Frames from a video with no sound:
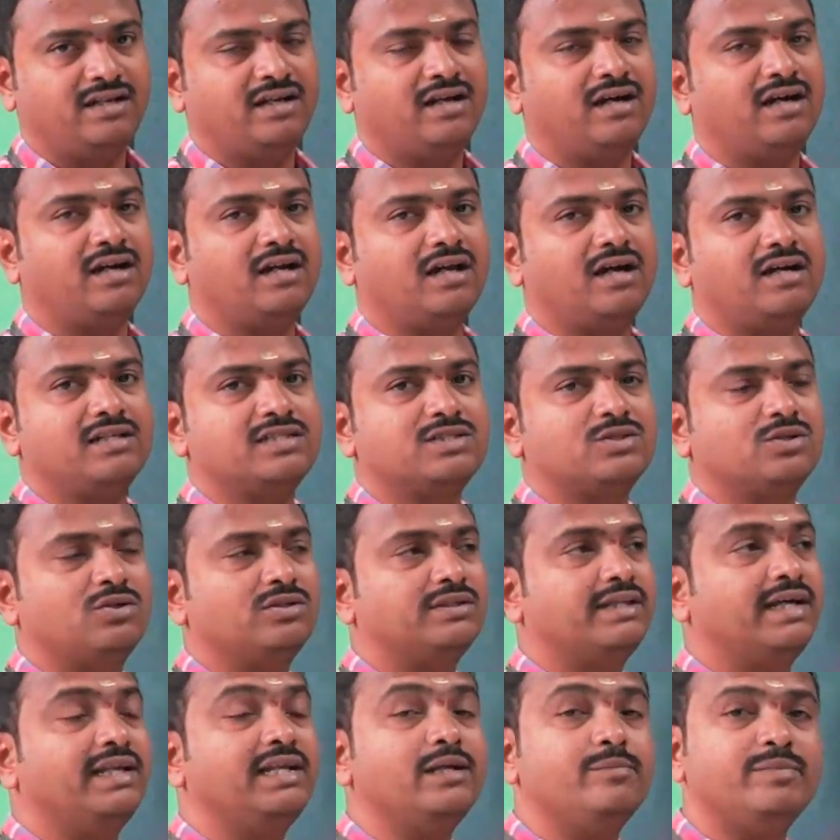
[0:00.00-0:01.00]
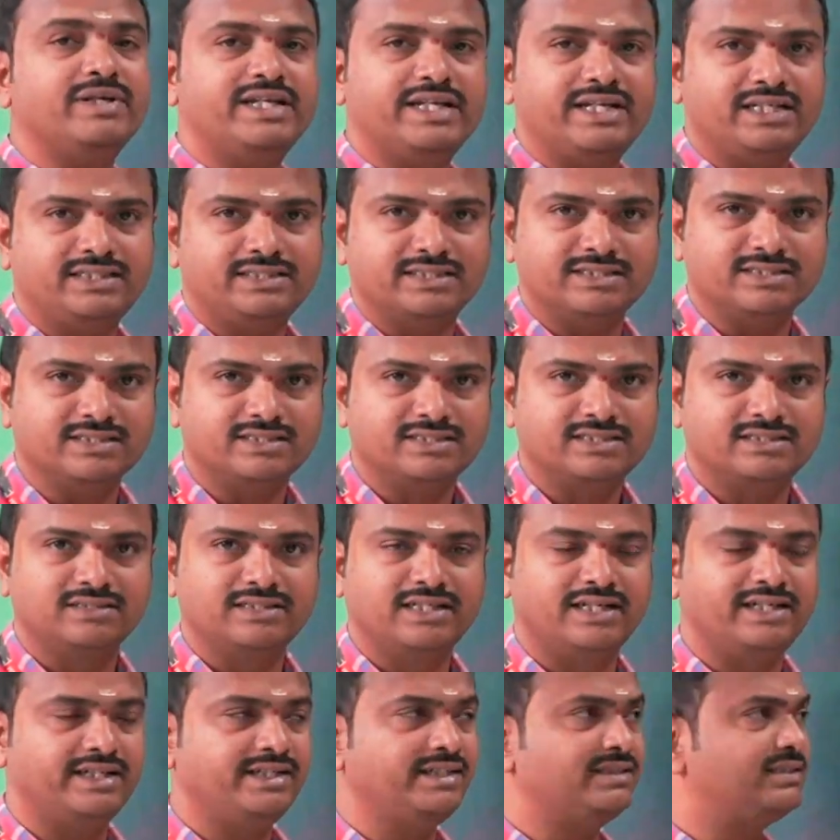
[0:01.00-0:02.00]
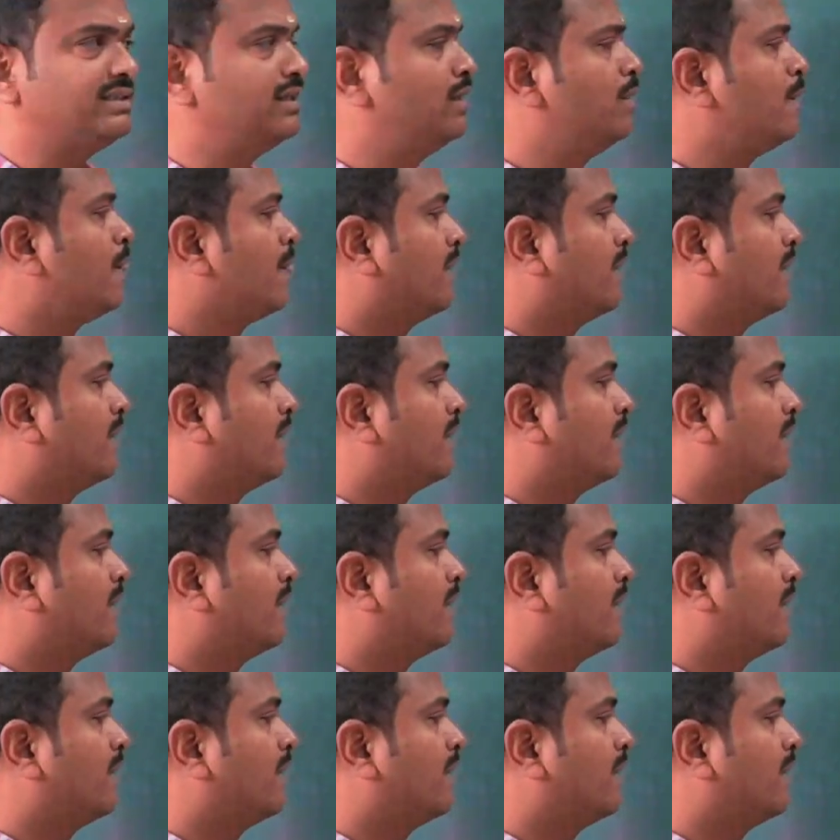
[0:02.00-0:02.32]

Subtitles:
and also the limitations, that is